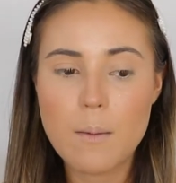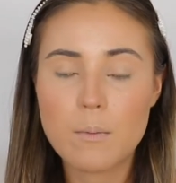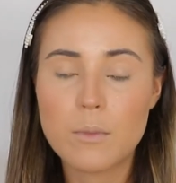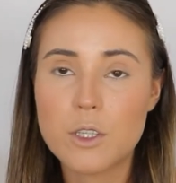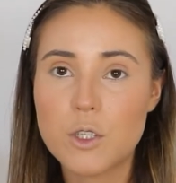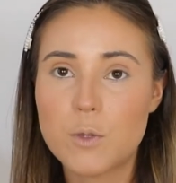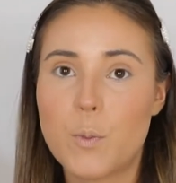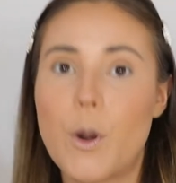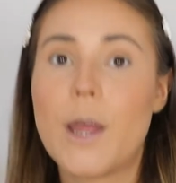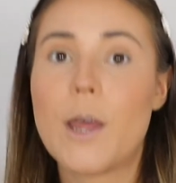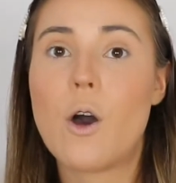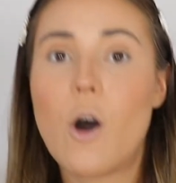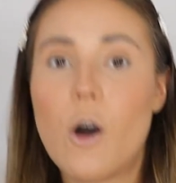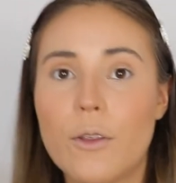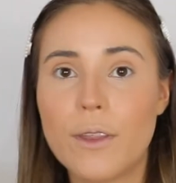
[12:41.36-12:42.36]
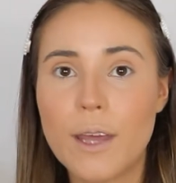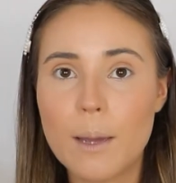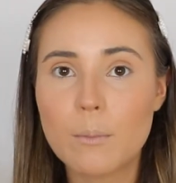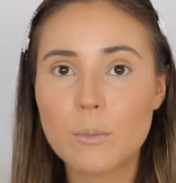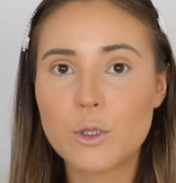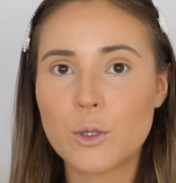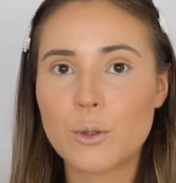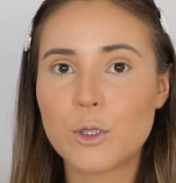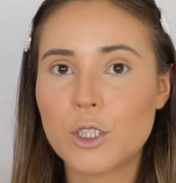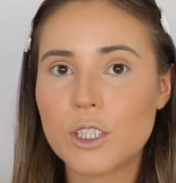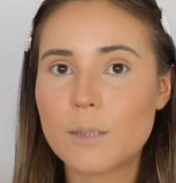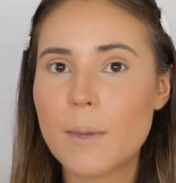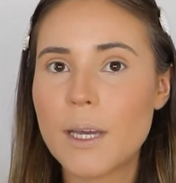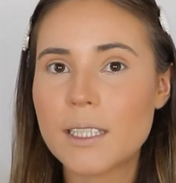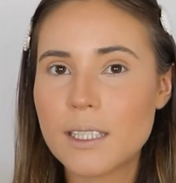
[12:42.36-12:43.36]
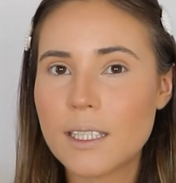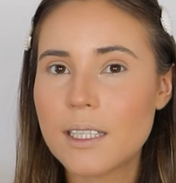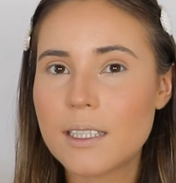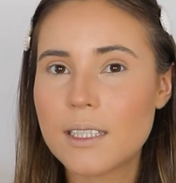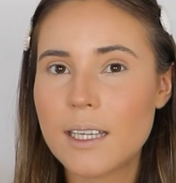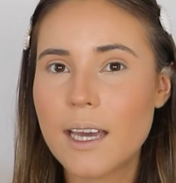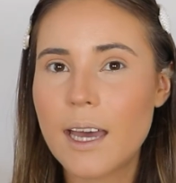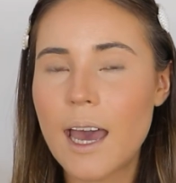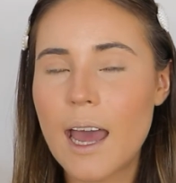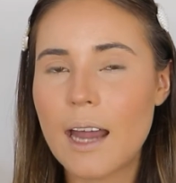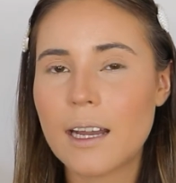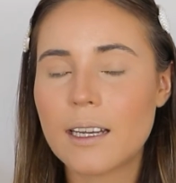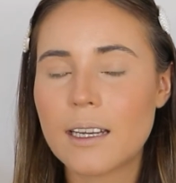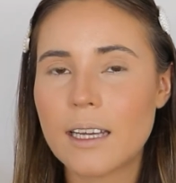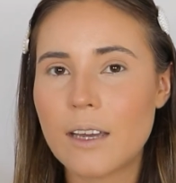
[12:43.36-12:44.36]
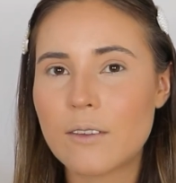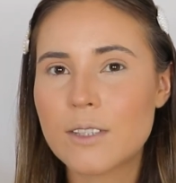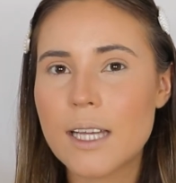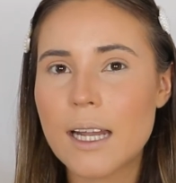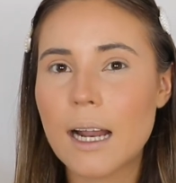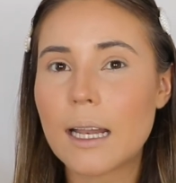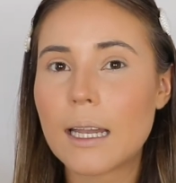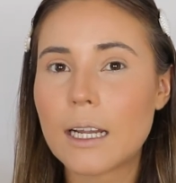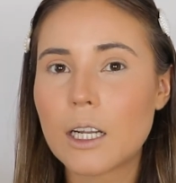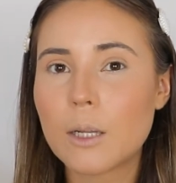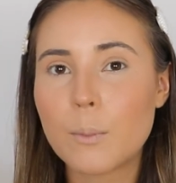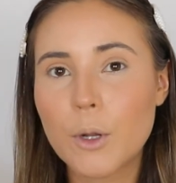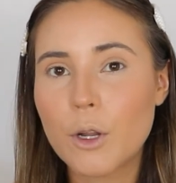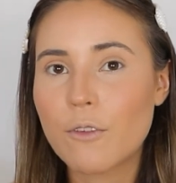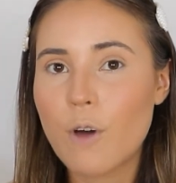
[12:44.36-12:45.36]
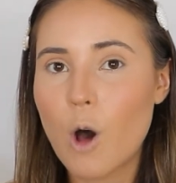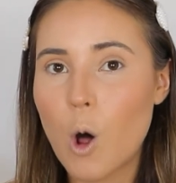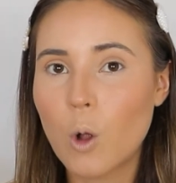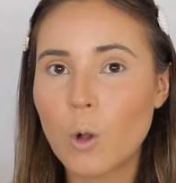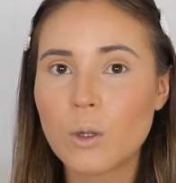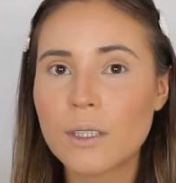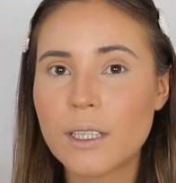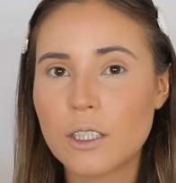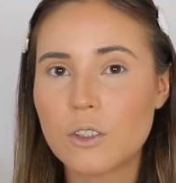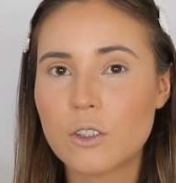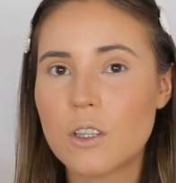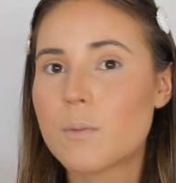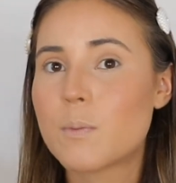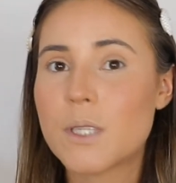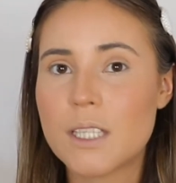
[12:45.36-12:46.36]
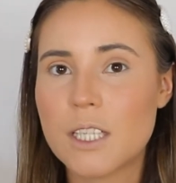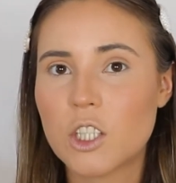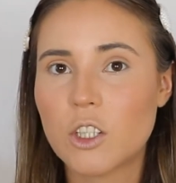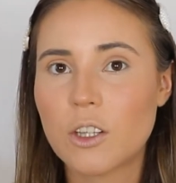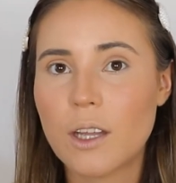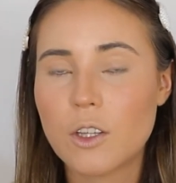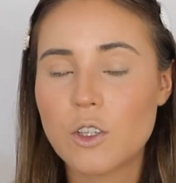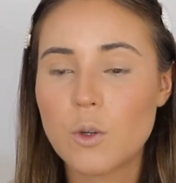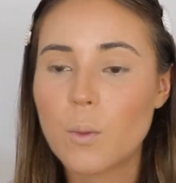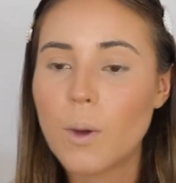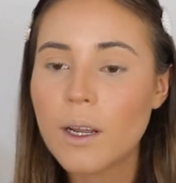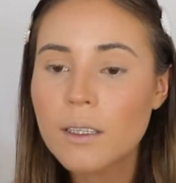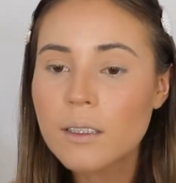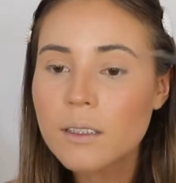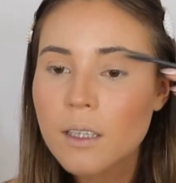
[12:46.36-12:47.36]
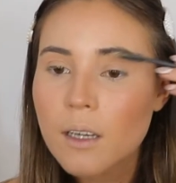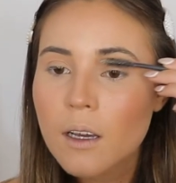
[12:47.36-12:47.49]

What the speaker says: spray on them, so it just makes easier and it gives it a little bit of a hold into the position that you want.